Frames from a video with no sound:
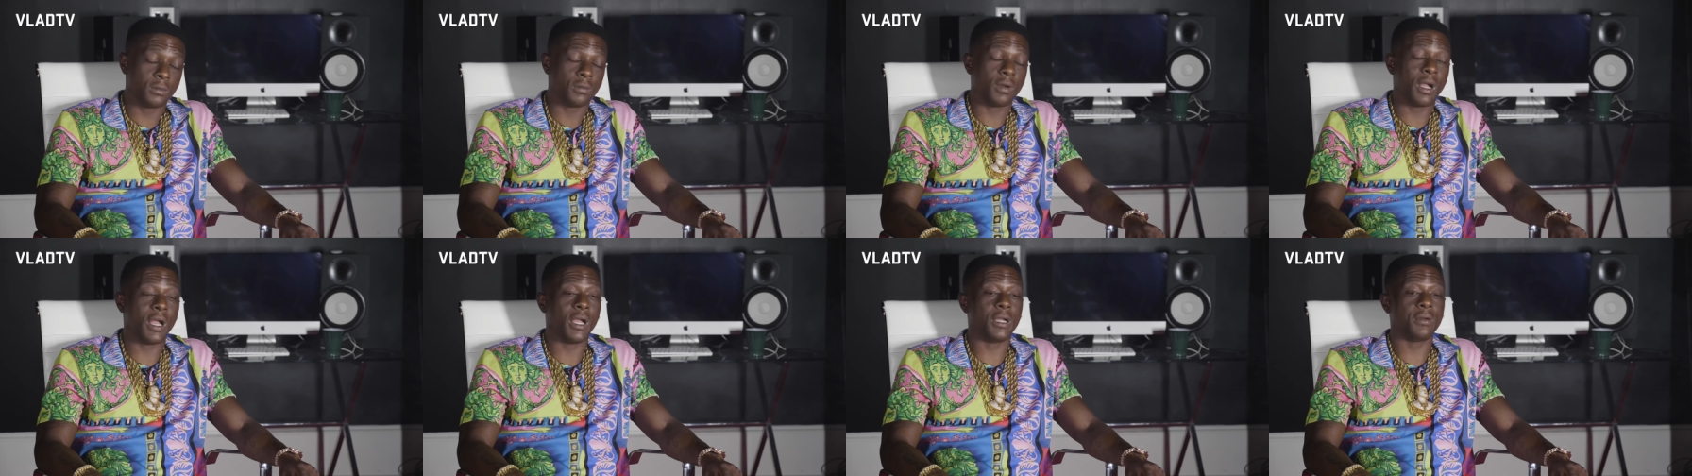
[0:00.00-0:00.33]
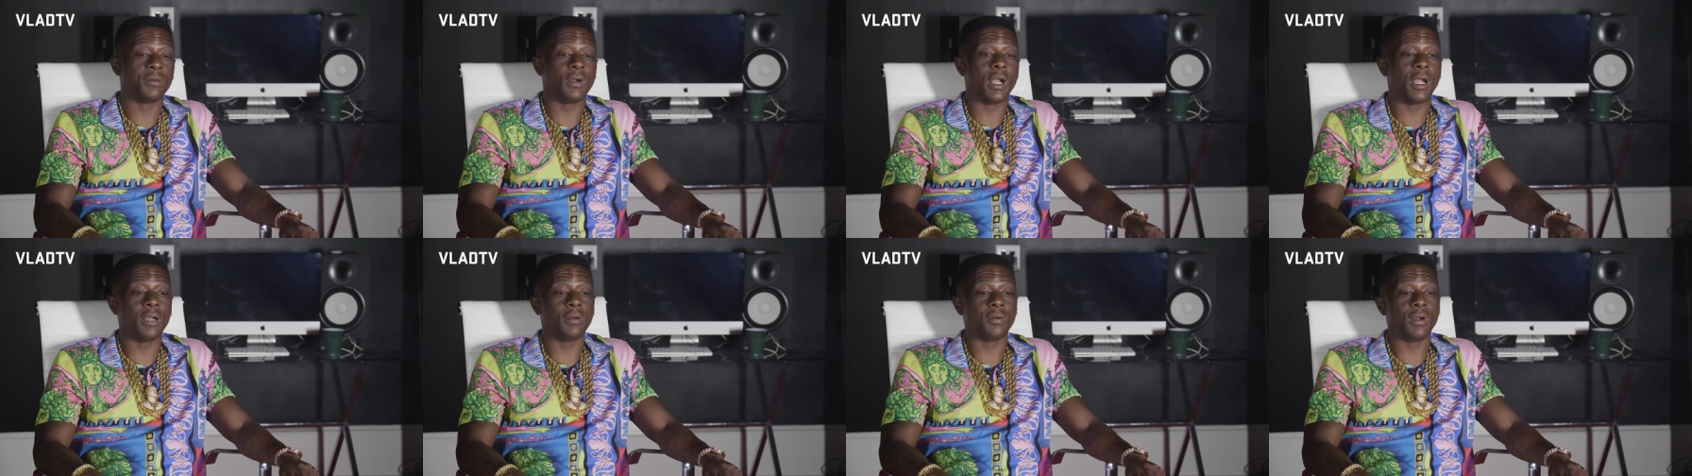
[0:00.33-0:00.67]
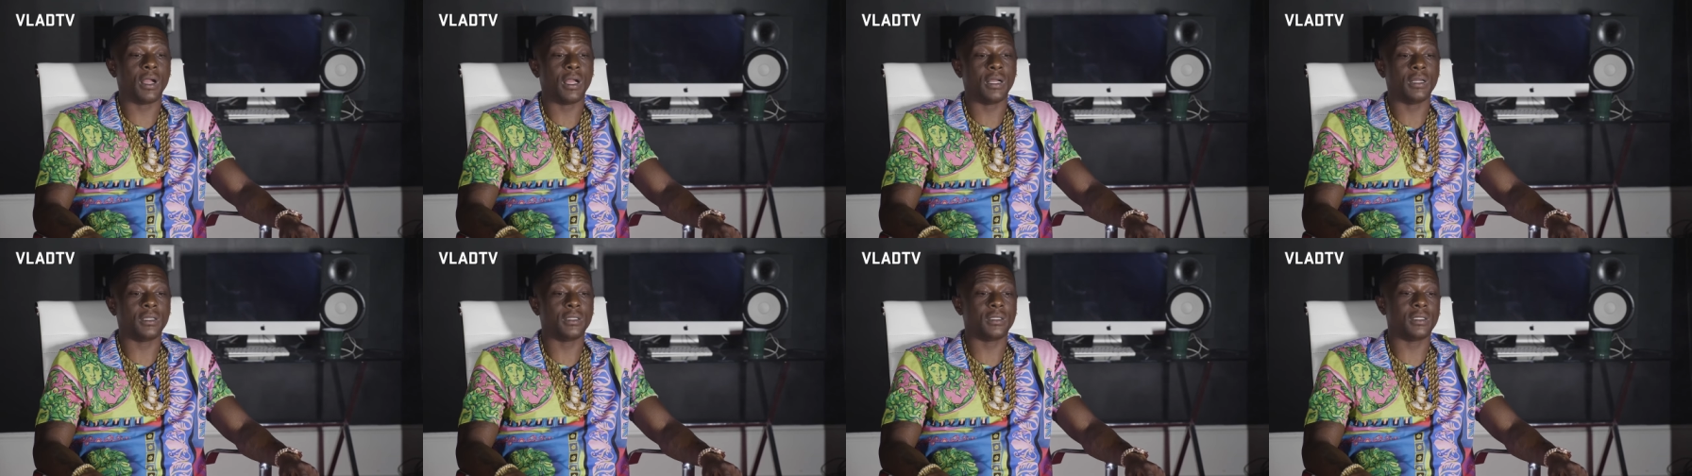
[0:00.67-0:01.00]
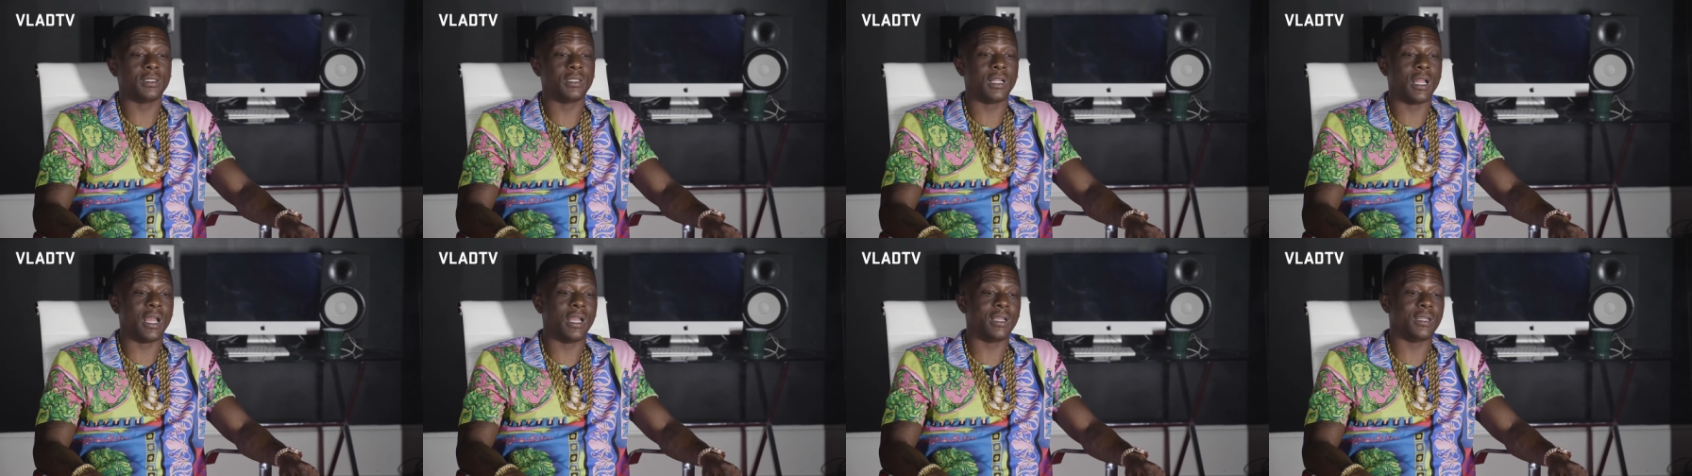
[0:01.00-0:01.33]
Right.
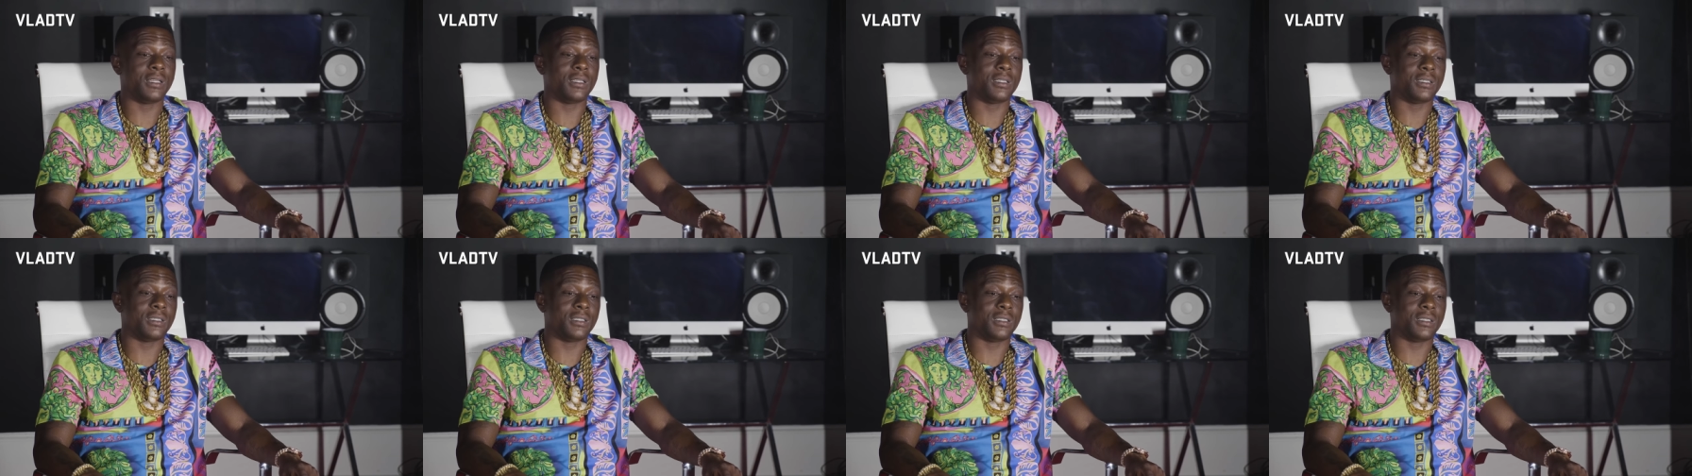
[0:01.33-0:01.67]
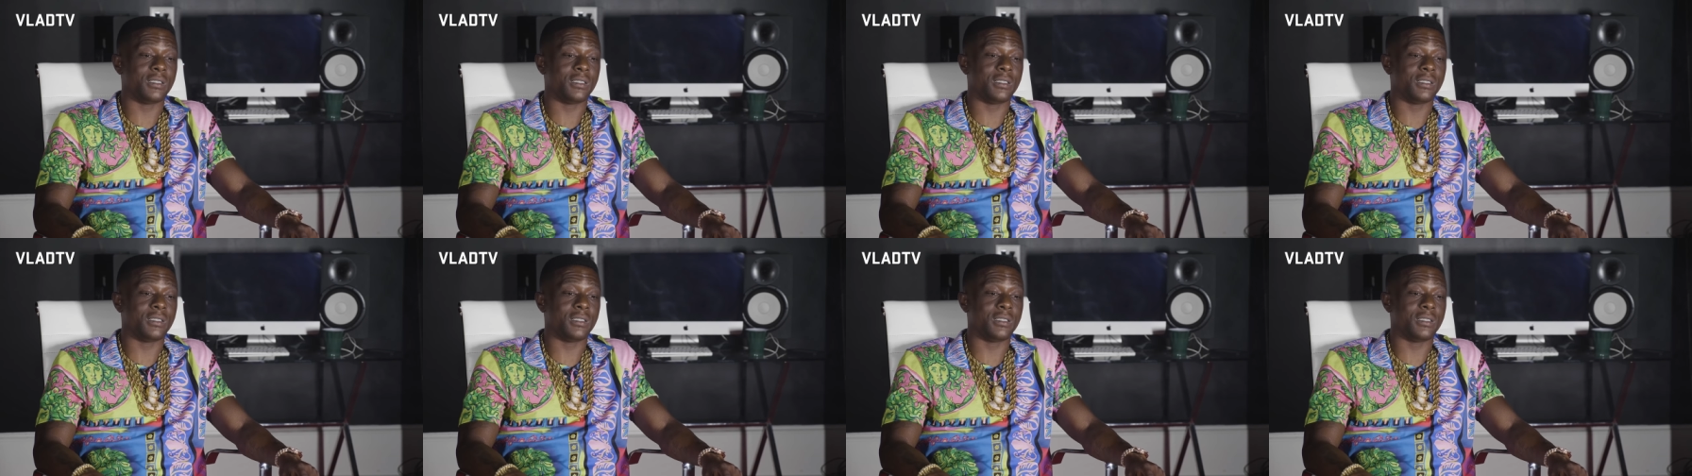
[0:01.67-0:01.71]
Like,